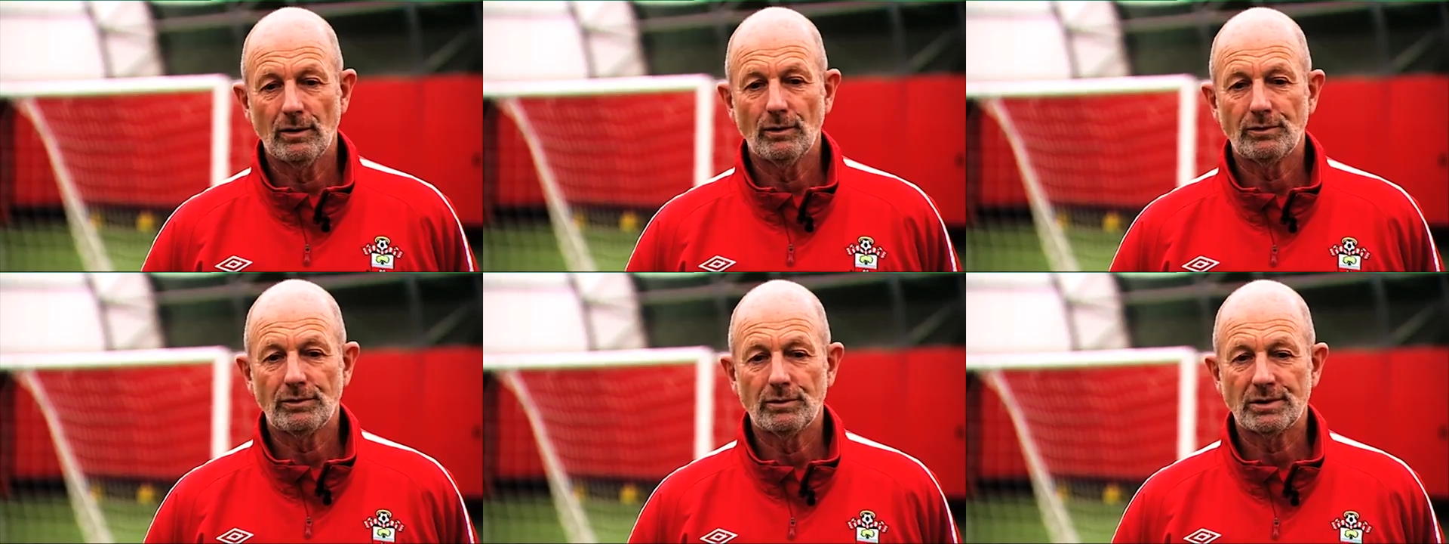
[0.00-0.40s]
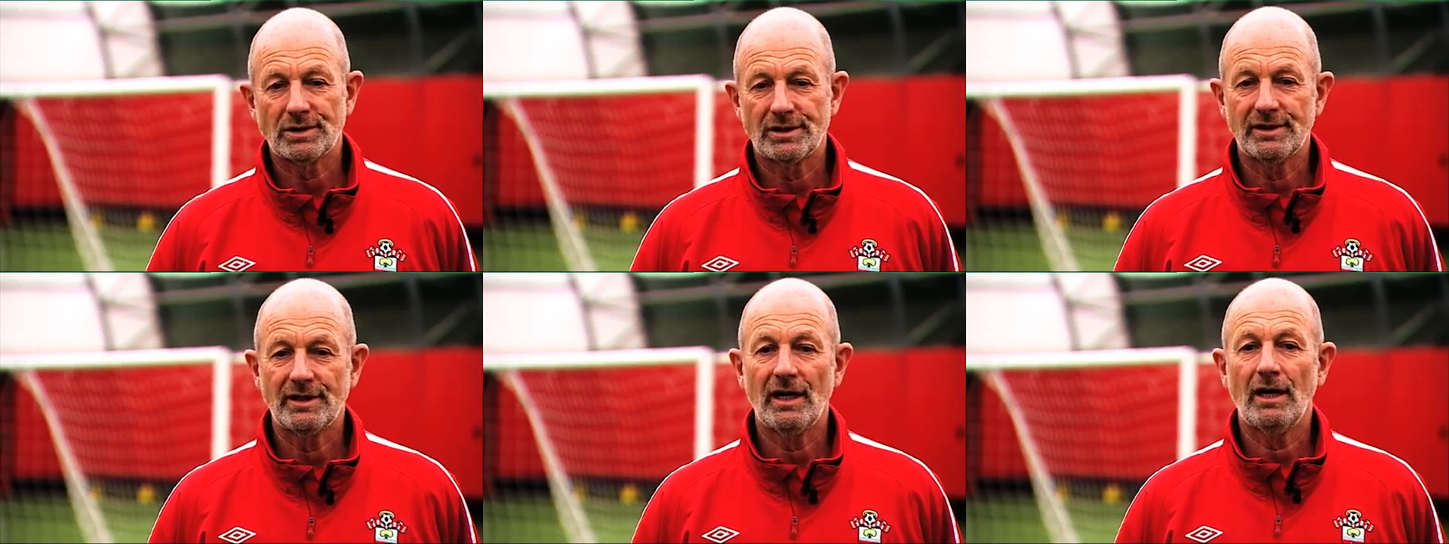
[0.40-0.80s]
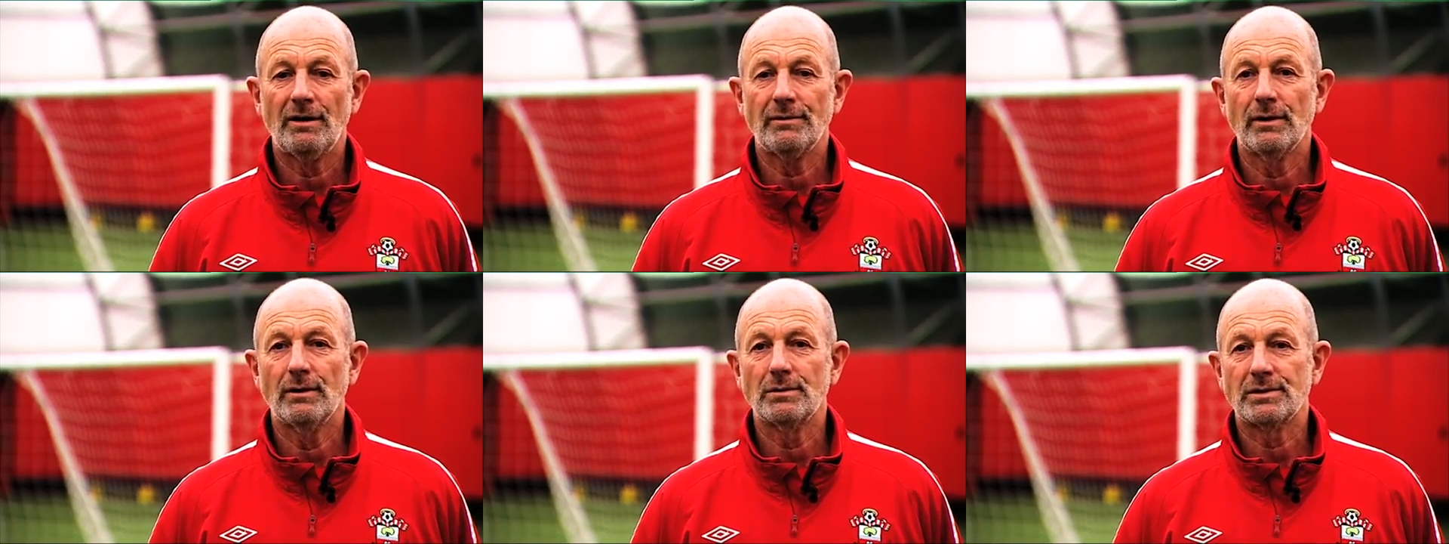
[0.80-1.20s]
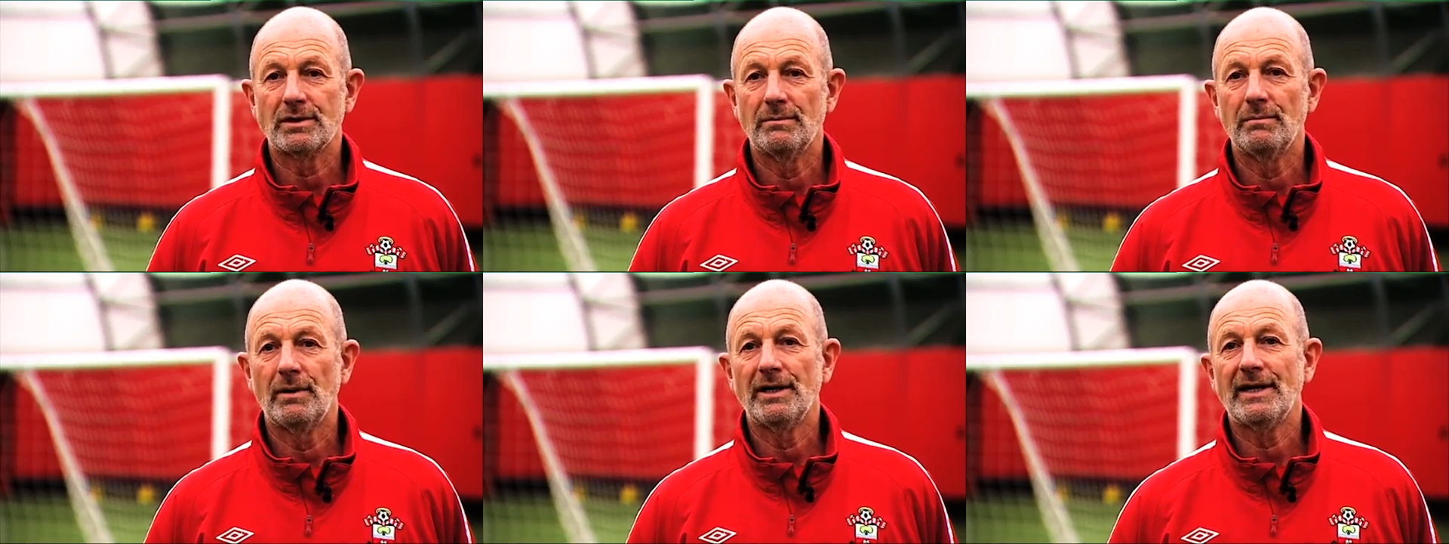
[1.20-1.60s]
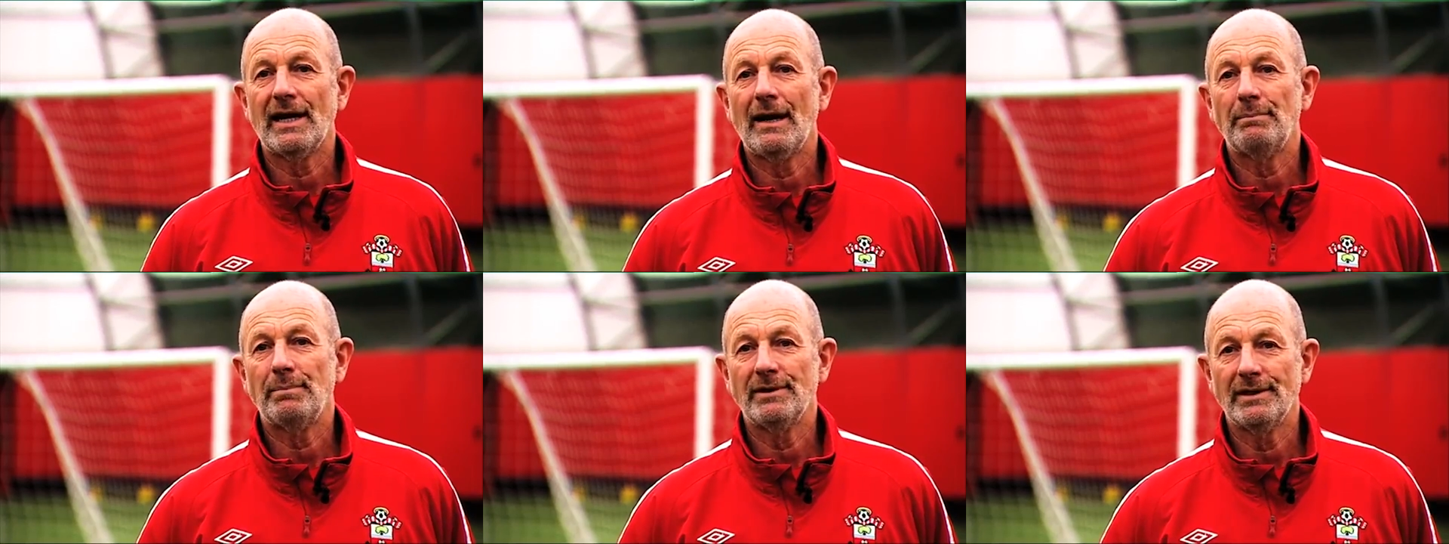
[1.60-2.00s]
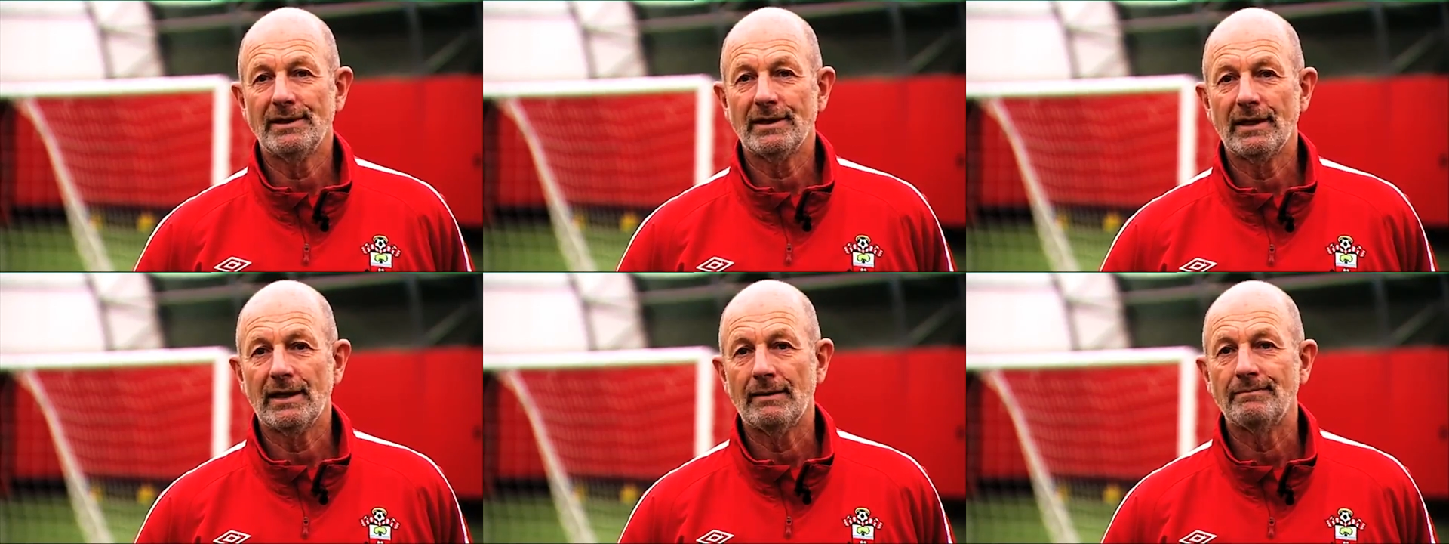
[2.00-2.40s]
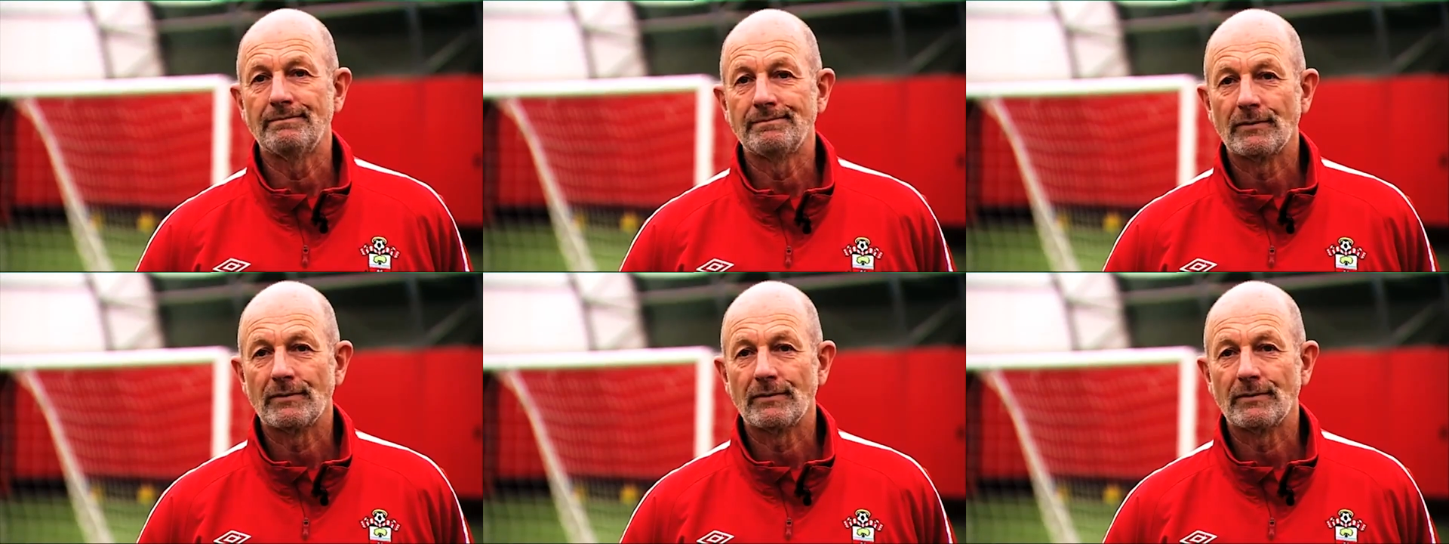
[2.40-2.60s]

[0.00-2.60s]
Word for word: go through scenarios that might happen in a game